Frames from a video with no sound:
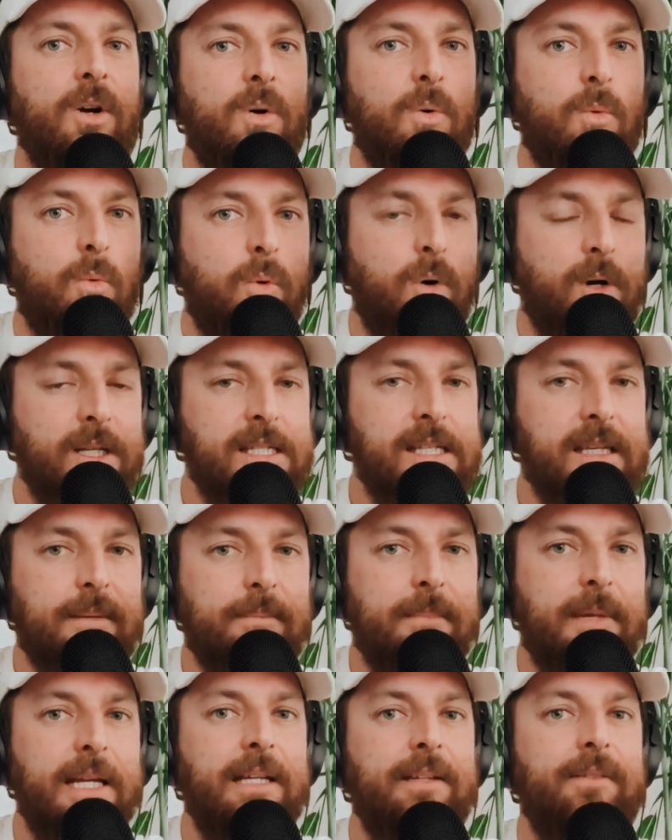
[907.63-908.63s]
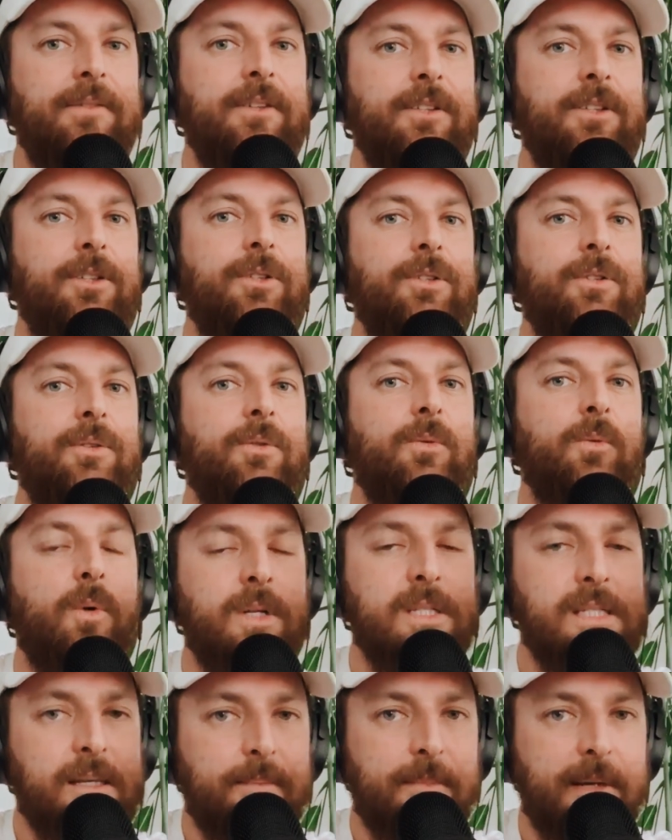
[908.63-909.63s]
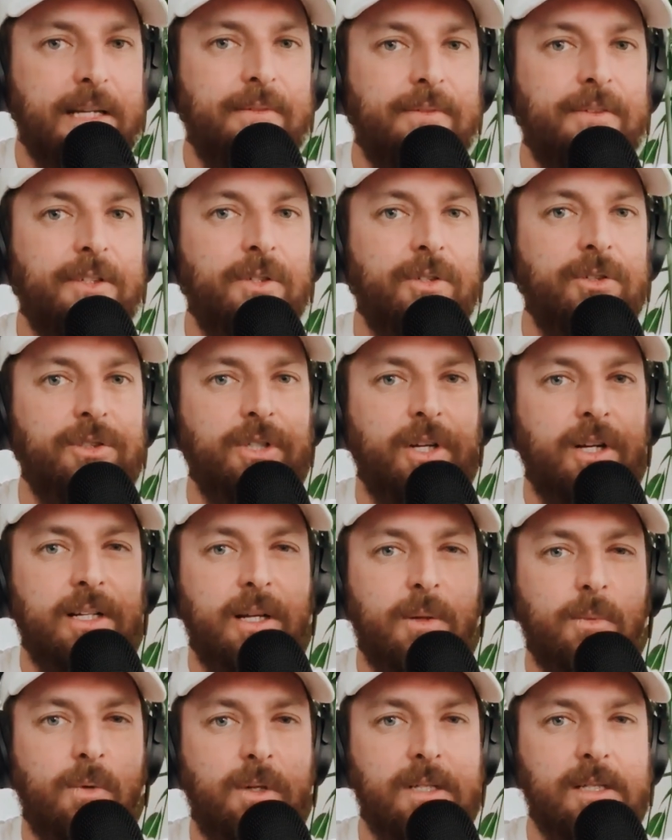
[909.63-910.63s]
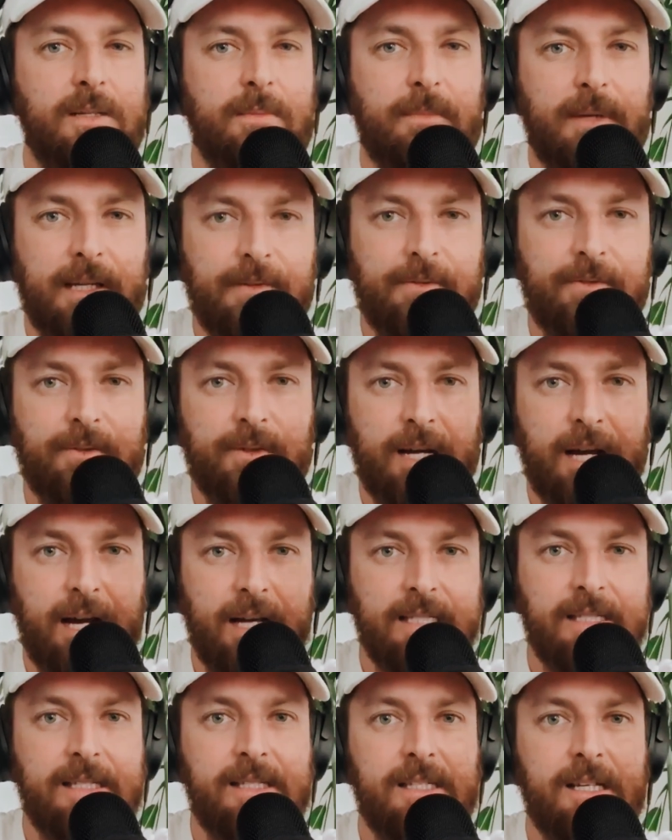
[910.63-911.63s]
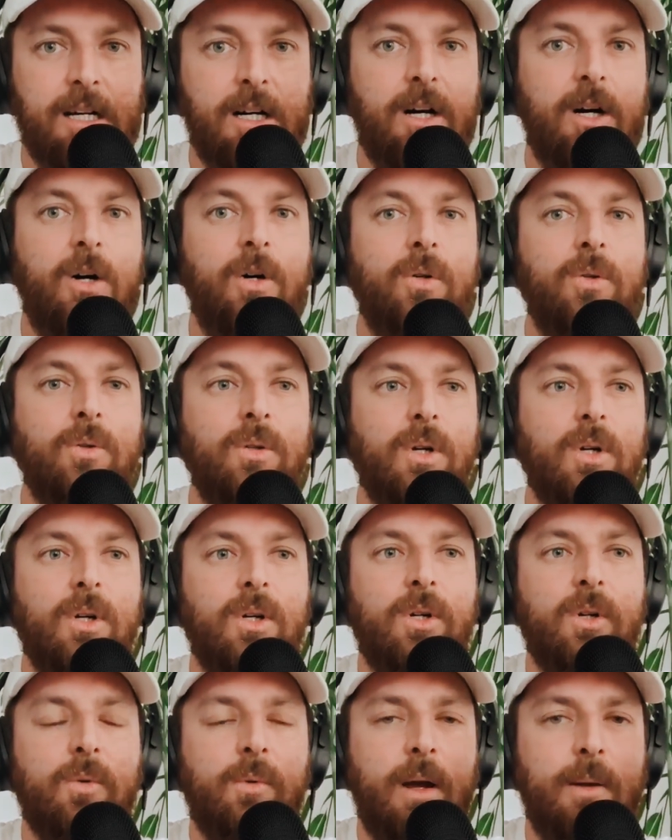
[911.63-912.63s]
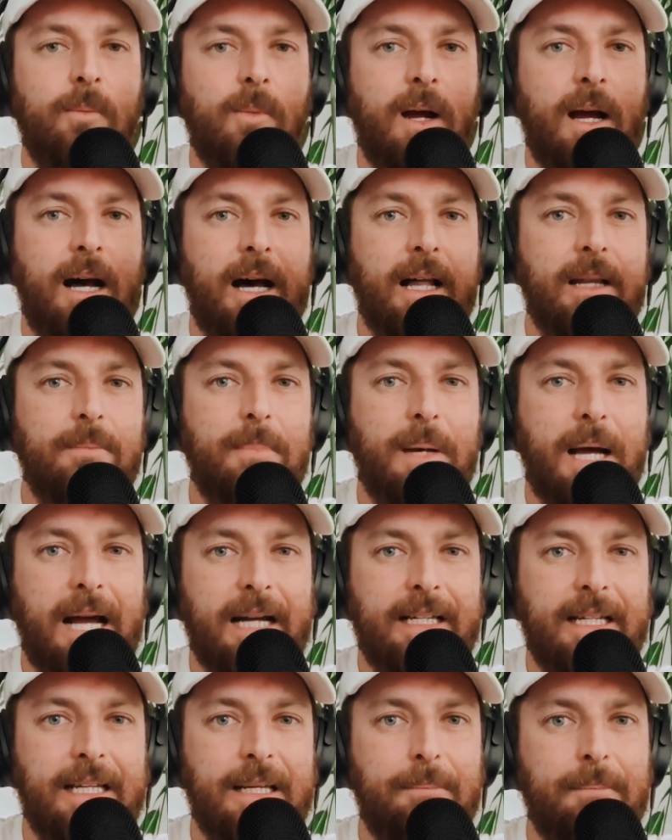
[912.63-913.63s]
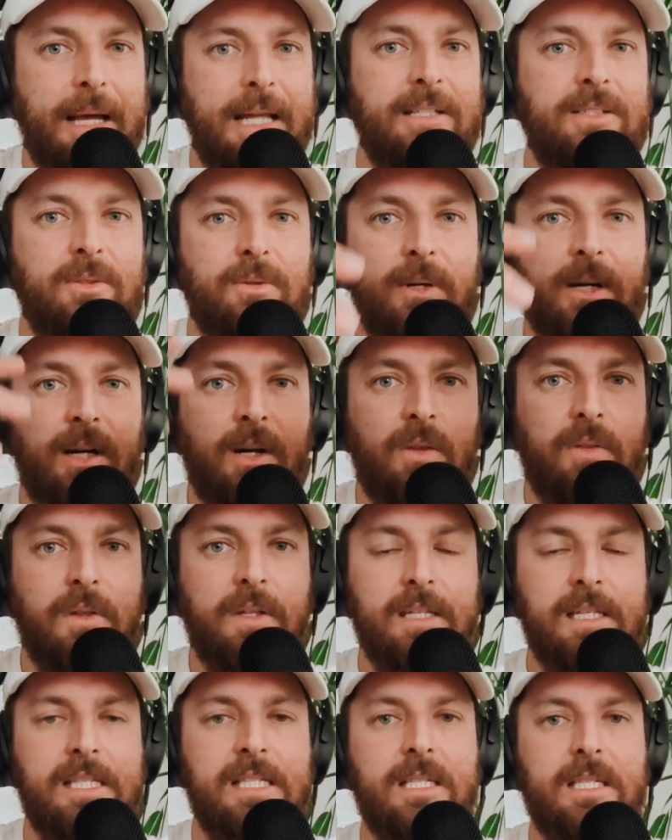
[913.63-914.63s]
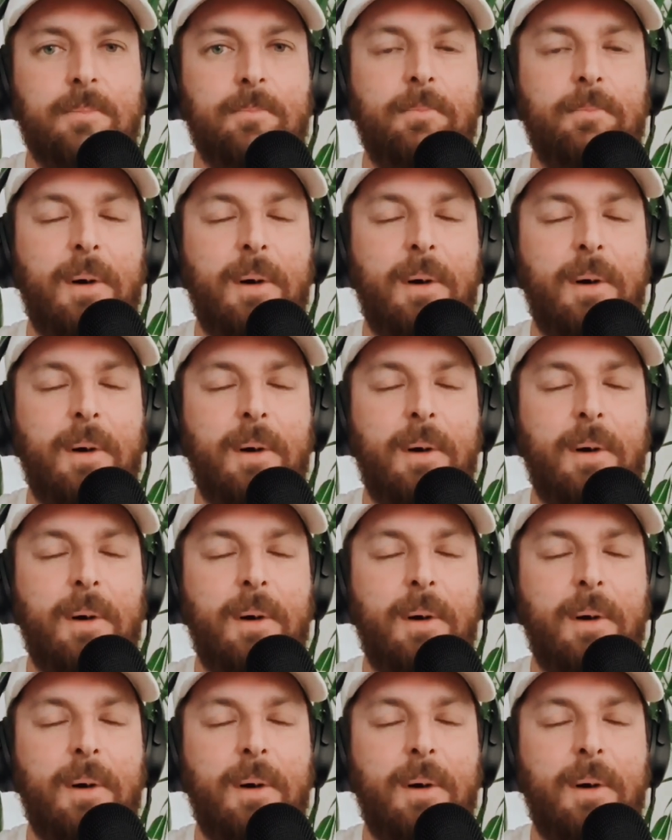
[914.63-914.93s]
What does it mean for you? What does it mean for your journey? And what does it mean for us as a whole when we're unpacking mental health and this